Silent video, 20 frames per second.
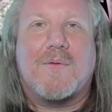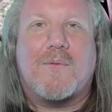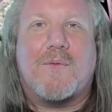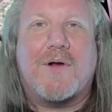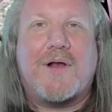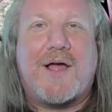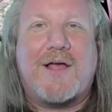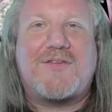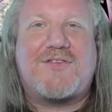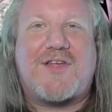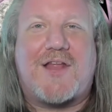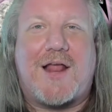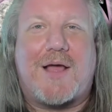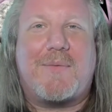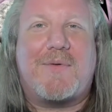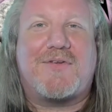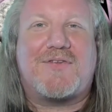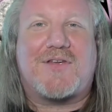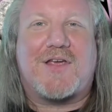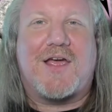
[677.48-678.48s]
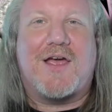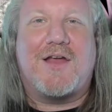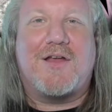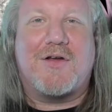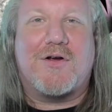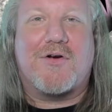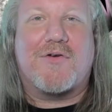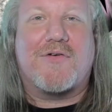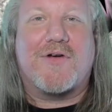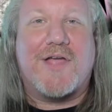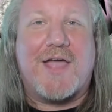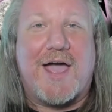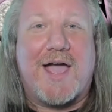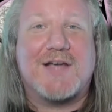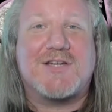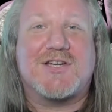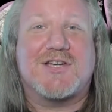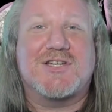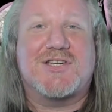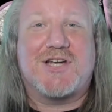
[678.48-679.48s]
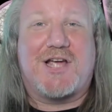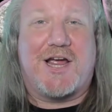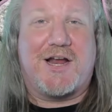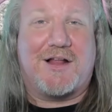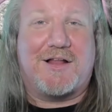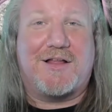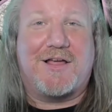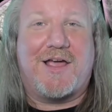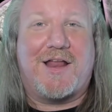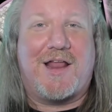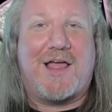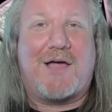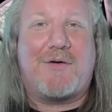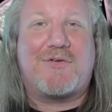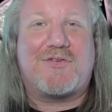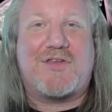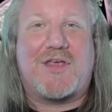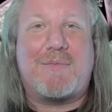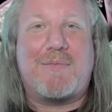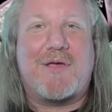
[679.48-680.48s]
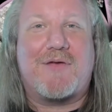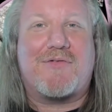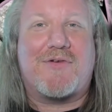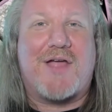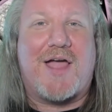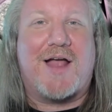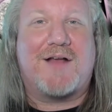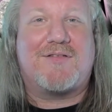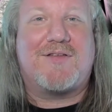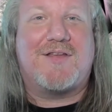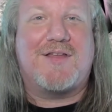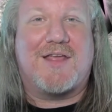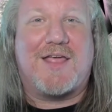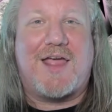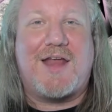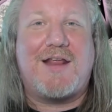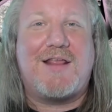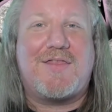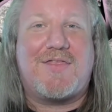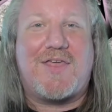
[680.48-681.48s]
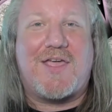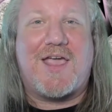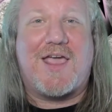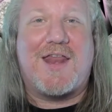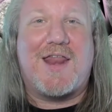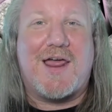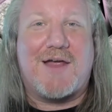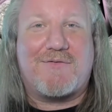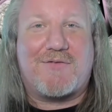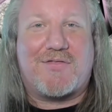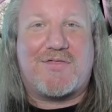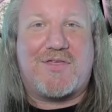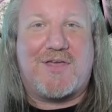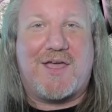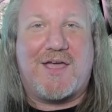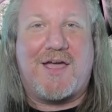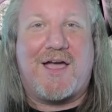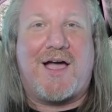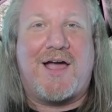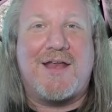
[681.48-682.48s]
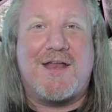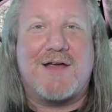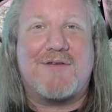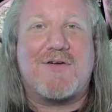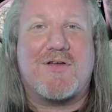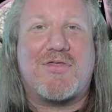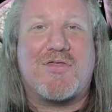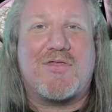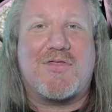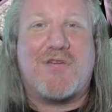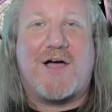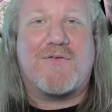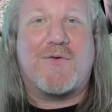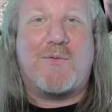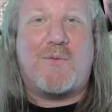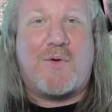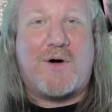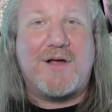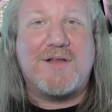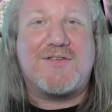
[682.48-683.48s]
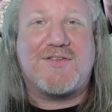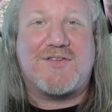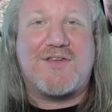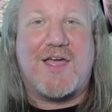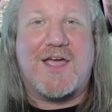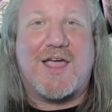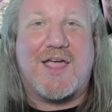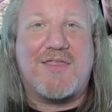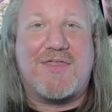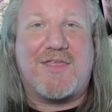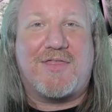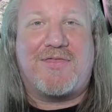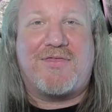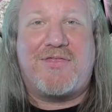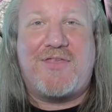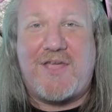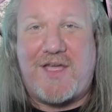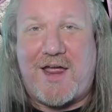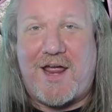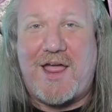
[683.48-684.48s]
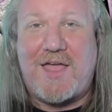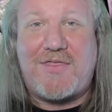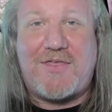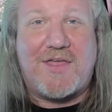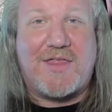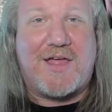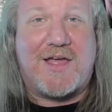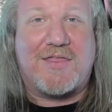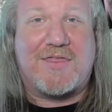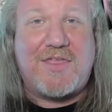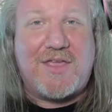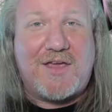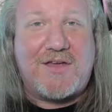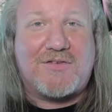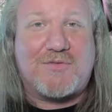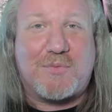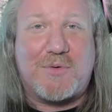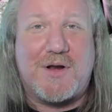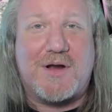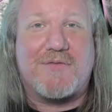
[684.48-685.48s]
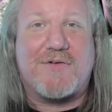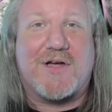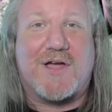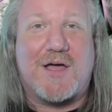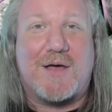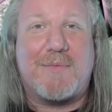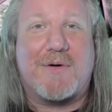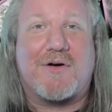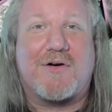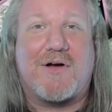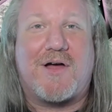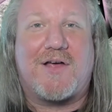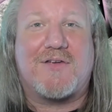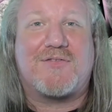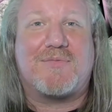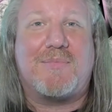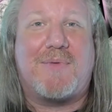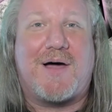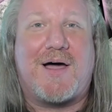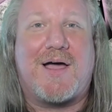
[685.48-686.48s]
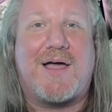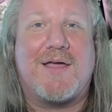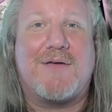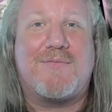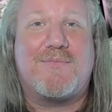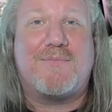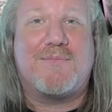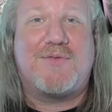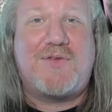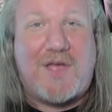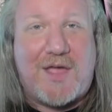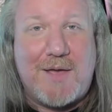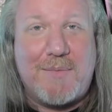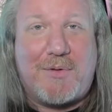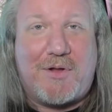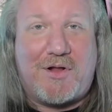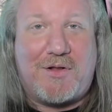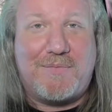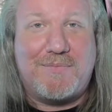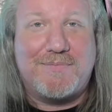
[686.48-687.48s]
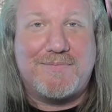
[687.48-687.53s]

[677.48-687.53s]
When I said I was going to do a reaction channel and I was going to be reacting to anything and everything, I never thought for one second that anything like this would ever come across my table.